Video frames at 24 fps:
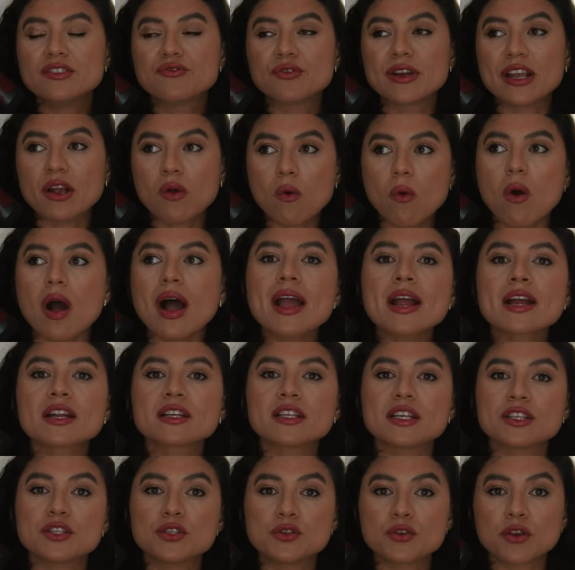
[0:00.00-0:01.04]
require
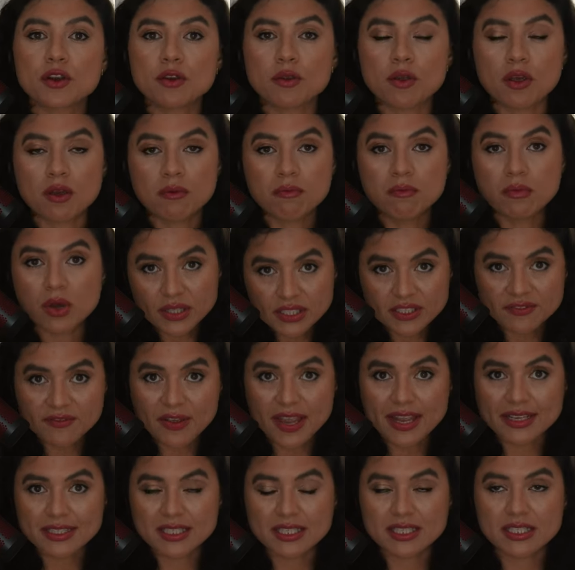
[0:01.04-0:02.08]
that you're
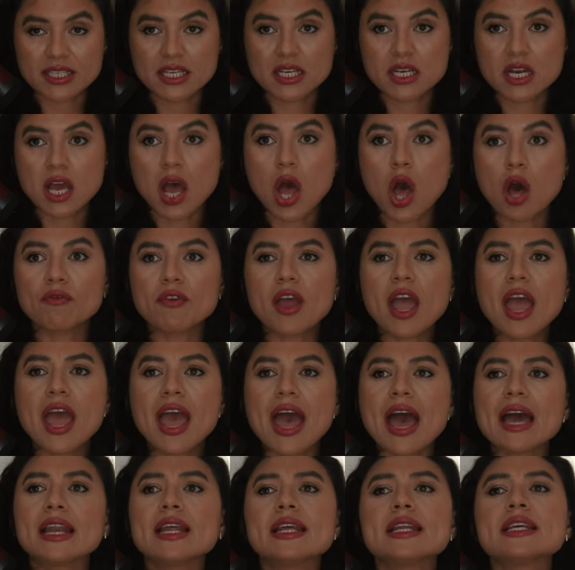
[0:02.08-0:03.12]
motivated enough,
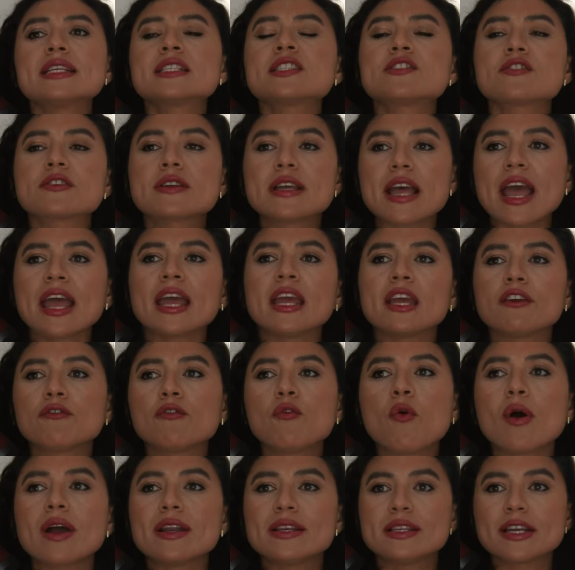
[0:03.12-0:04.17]
and it is okay
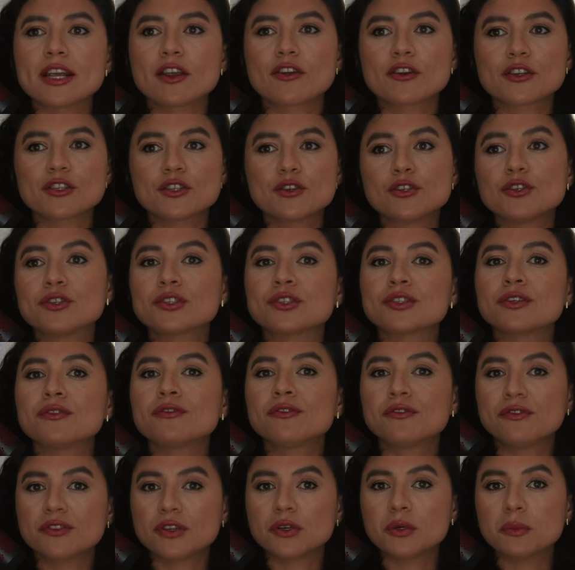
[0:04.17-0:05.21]
if one day or two you
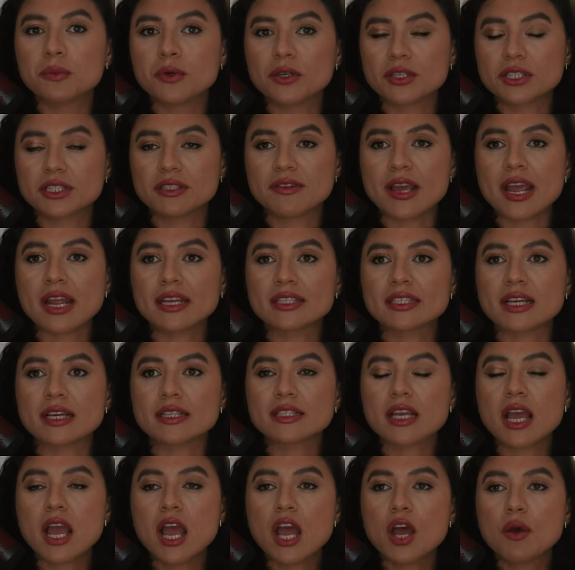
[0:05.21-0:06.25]
don't feel
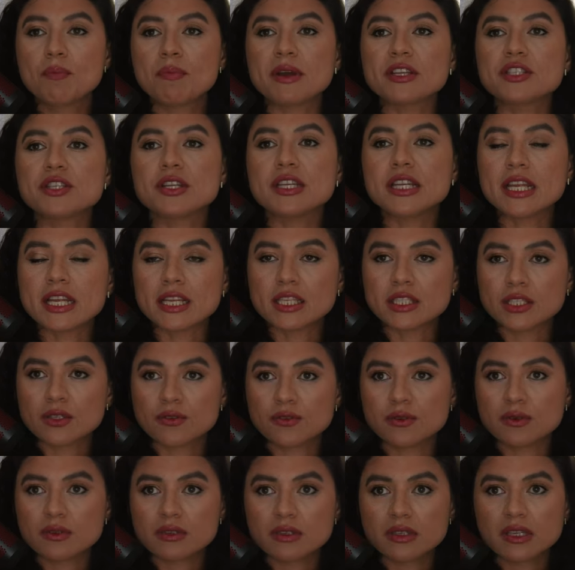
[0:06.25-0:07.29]
motivated, but you need
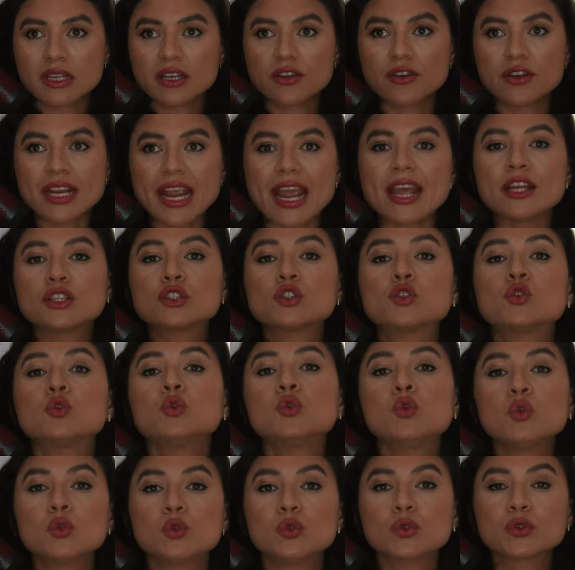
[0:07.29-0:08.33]
to create
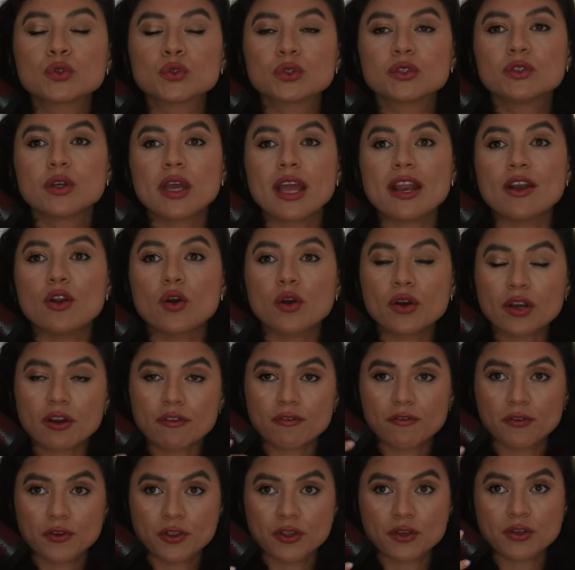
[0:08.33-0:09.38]
tools in order
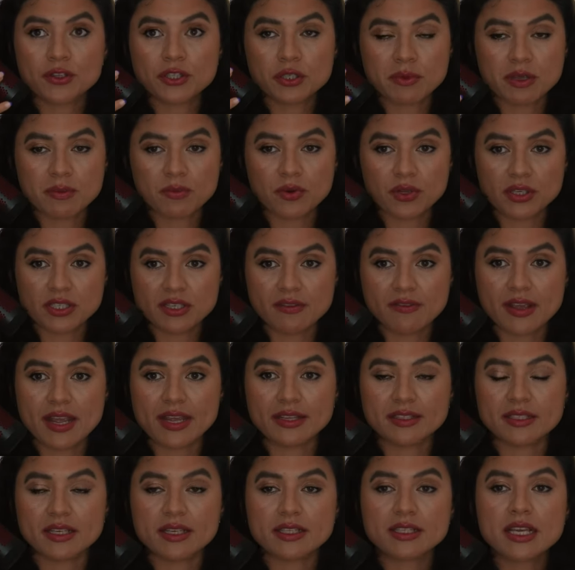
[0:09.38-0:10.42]
for you to be
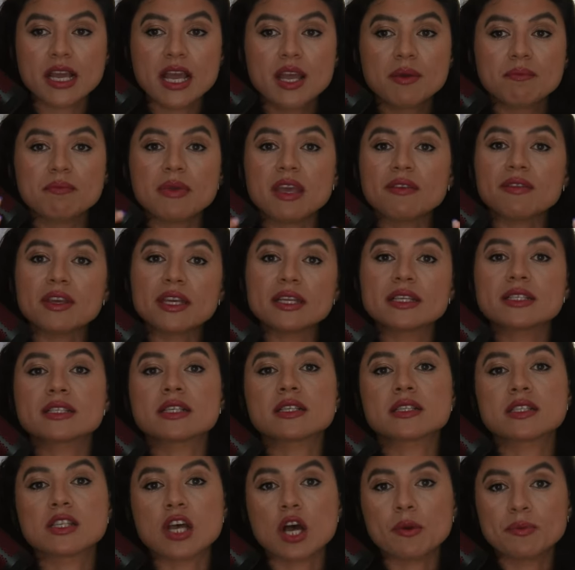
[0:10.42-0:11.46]
motivated. Maybe it is
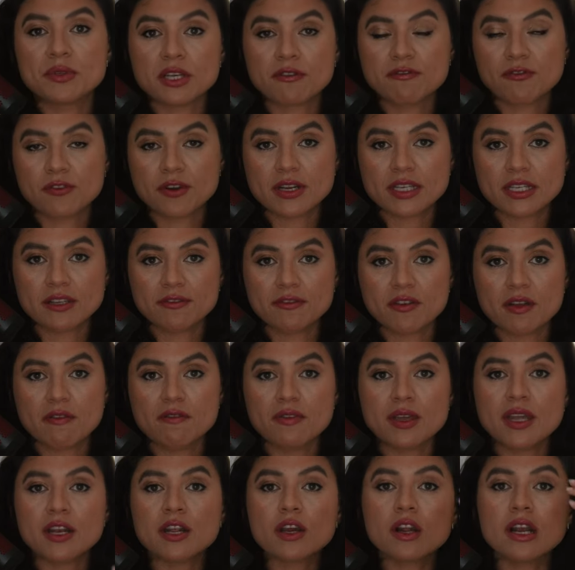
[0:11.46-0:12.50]
a subject for a different
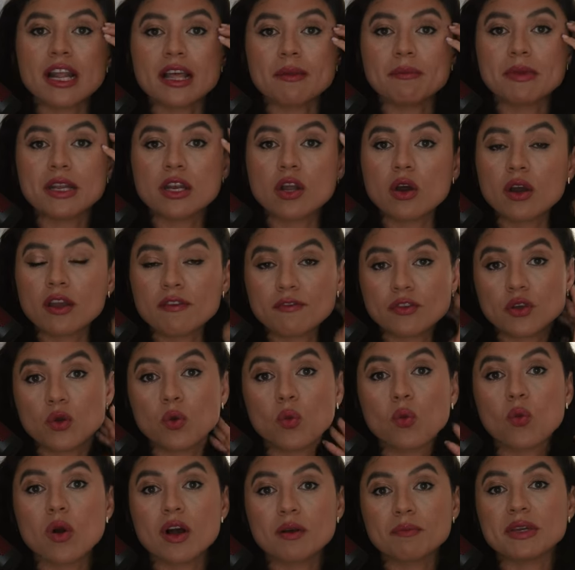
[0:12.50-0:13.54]
video. Let me know if you
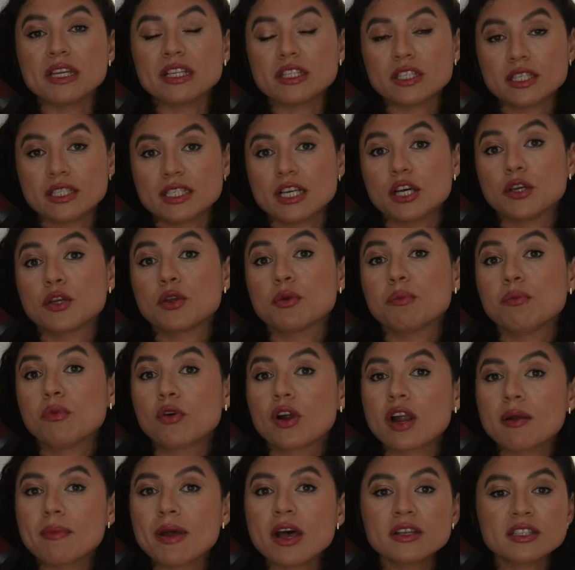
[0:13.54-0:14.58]
want me to tell you
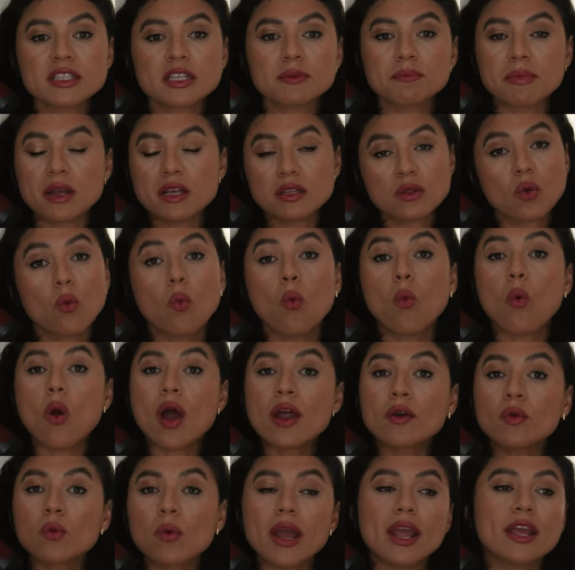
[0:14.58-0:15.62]
more about it. But
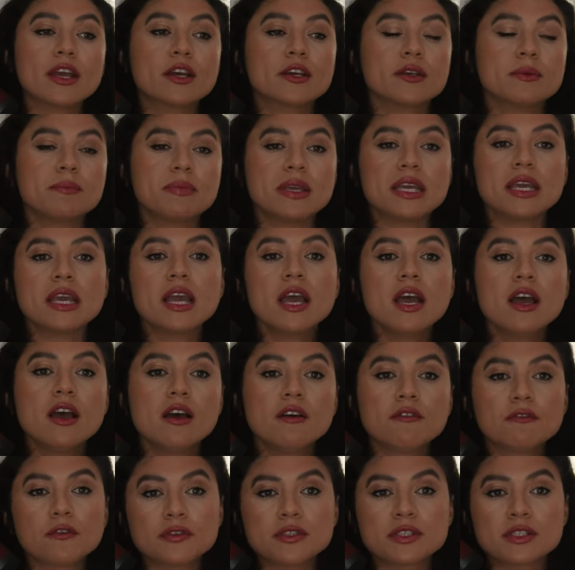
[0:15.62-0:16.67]
one way could be,
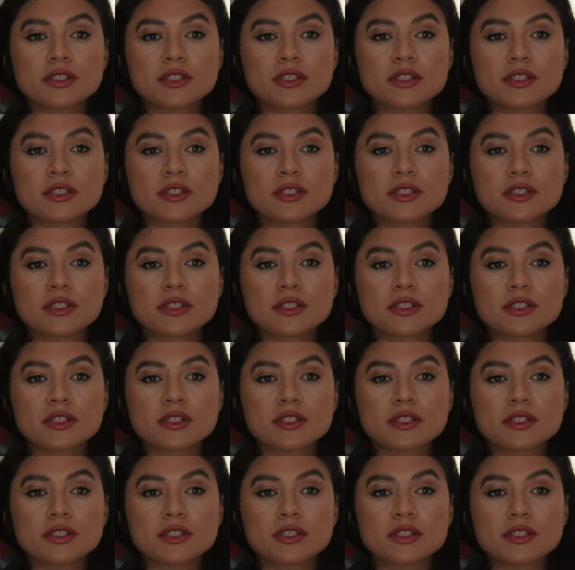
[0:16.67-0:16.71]
for